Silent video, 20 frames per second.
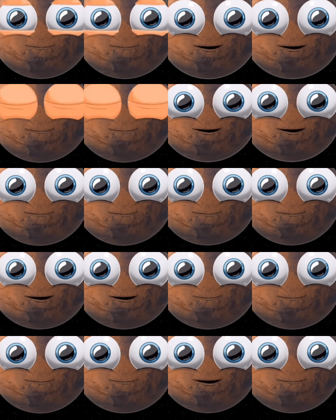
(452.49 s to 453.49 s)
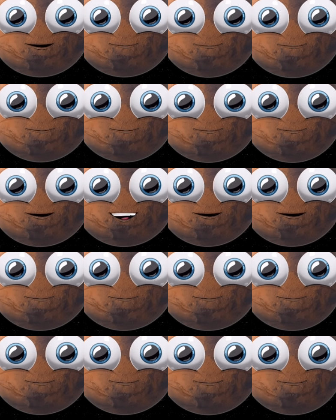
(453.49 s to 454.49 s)
Probably take a bathroom break. Hey!
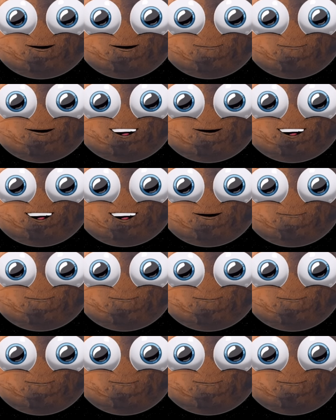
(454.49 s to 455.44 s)
Where'd they go?